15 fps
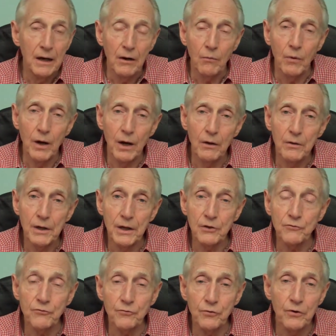Well,
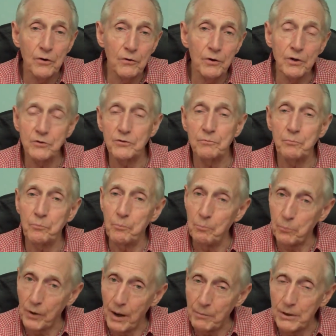it's true, it's
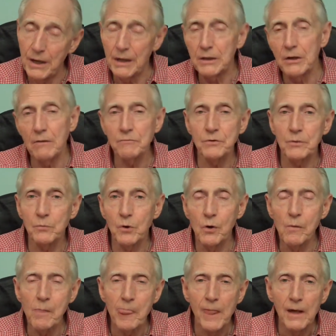probably not
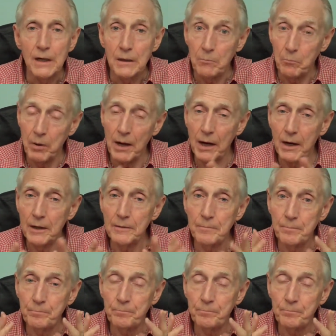comfortable, but